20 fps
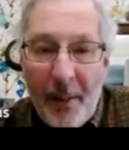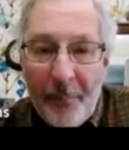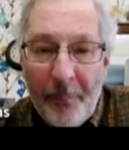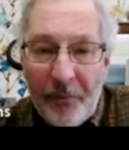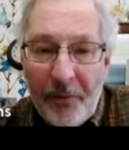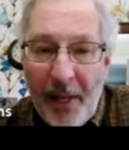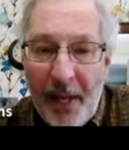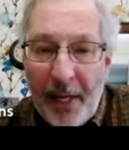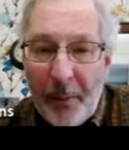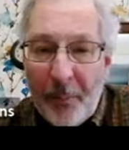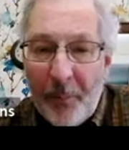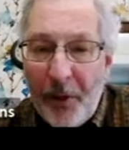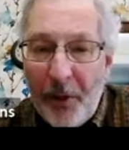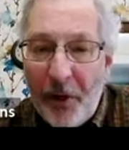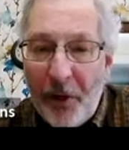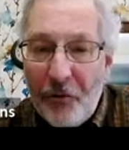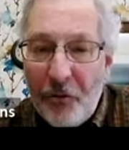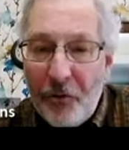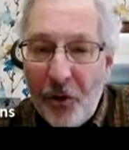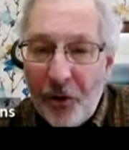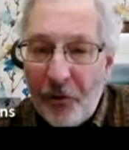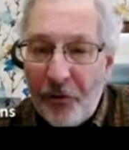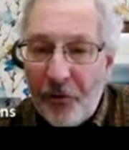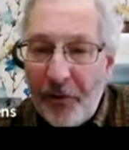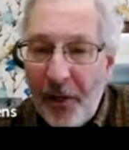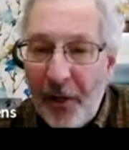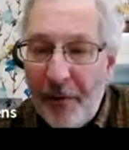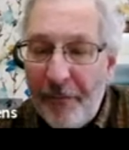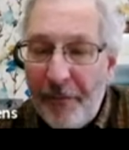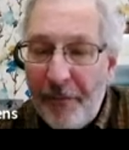static pressure to
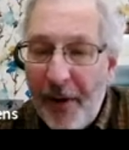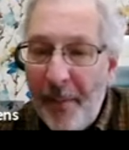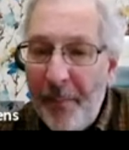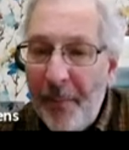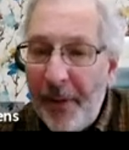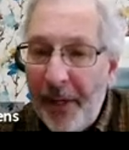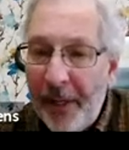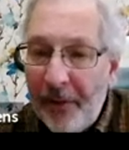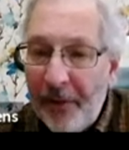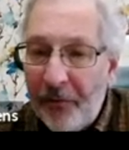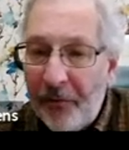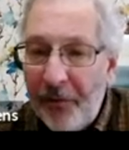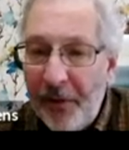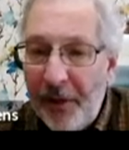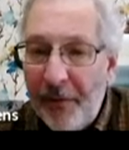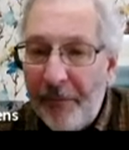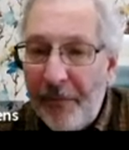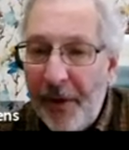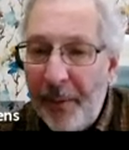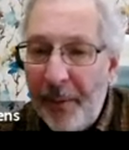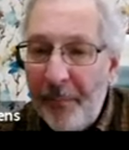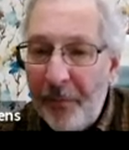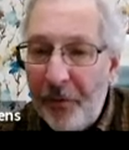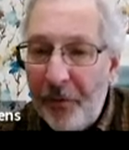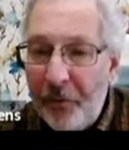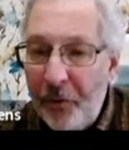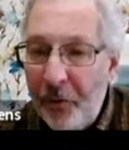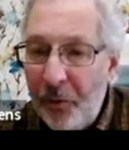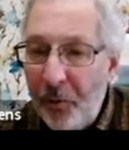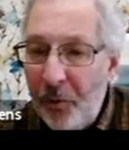CFM and then
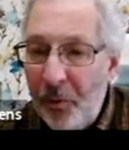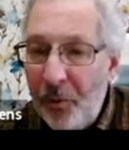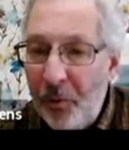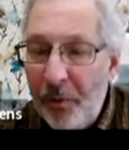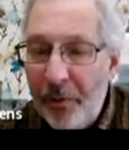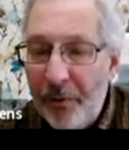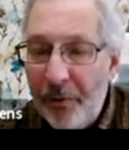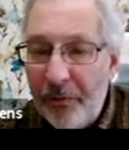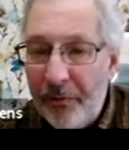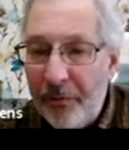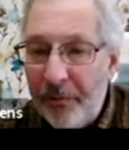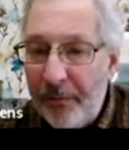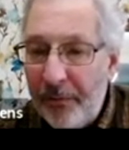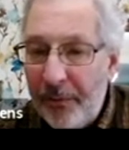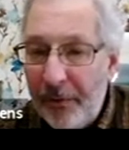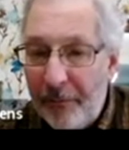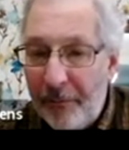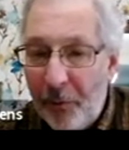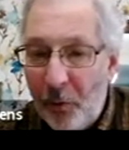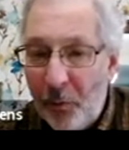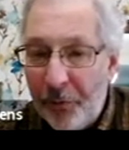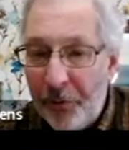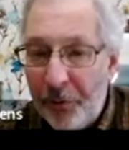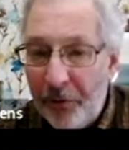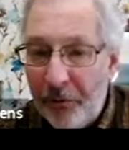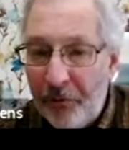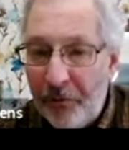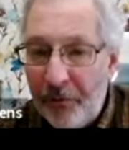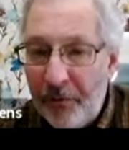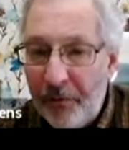CFM to
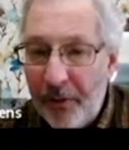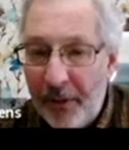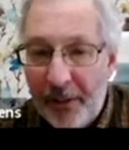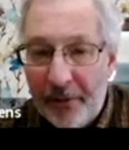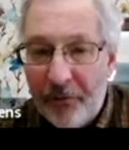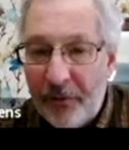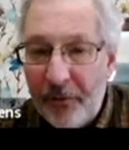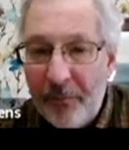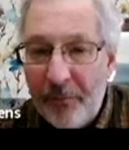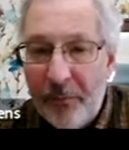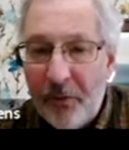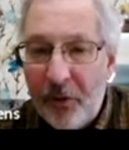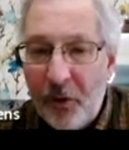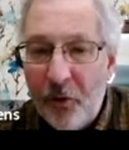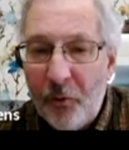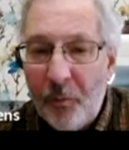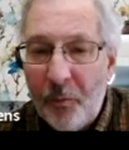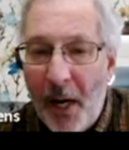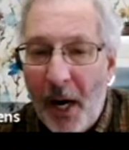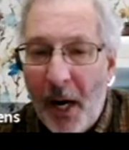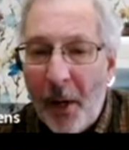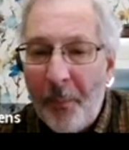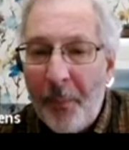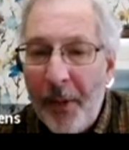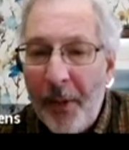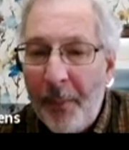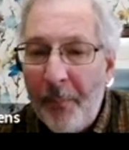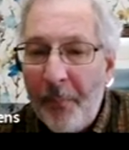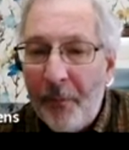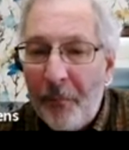voltage, or excuse me,
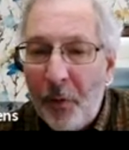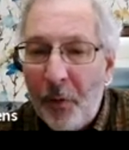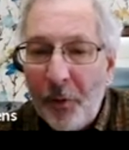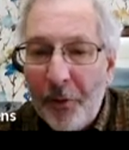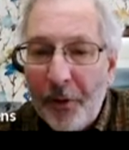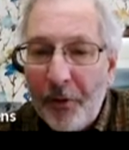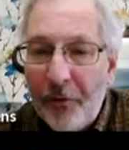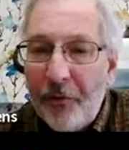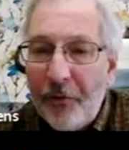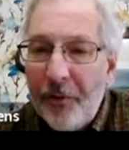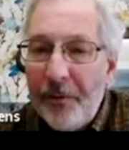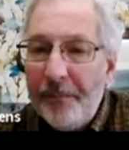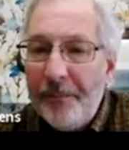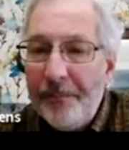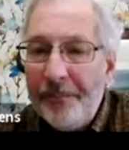RPM to voltage.